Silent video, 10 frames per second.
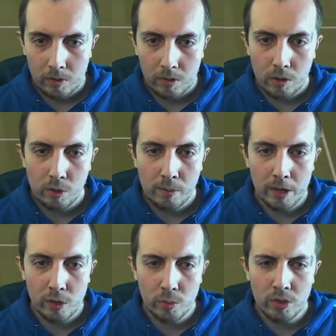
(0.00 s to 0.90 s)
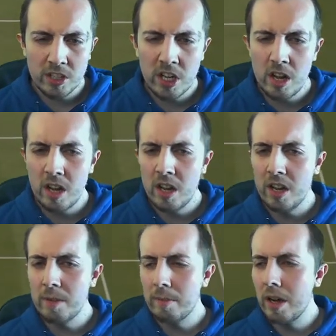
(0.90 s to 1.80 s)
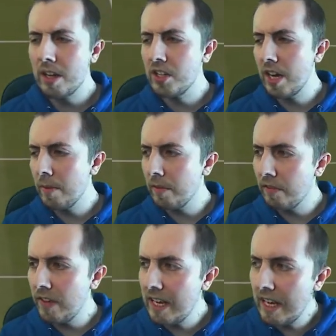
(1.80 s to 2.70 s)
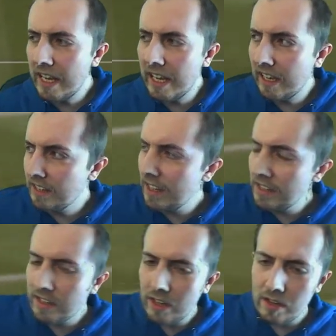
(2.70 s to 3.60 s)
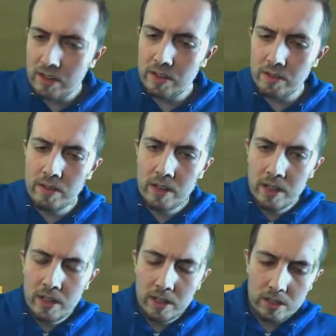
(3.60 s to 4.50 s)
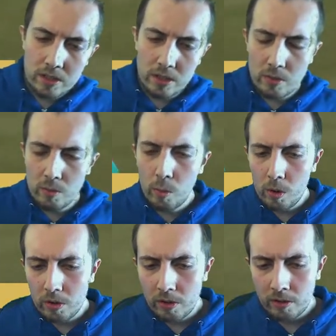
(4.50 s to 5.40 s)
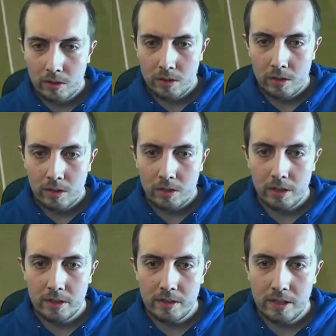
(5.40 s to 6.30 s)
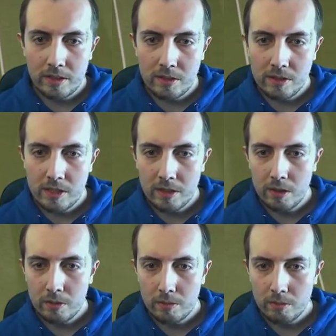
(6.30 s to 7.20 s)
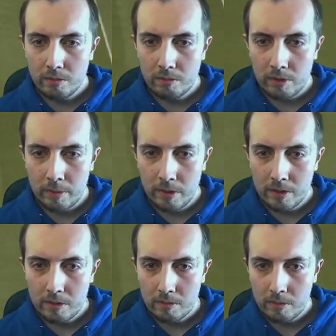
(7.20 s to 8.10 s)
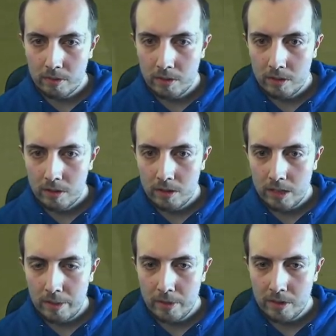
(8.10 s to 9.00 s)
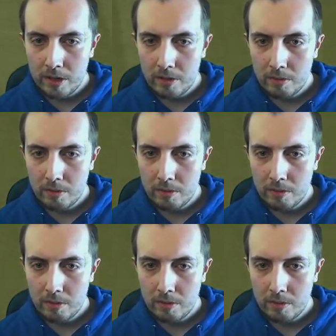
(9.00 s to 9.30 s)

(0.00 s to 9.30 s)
Oh my god, what a turn by João Félix. Let's go. 2-1. Let's see as soon as he... Oh, never mind. Navas, go.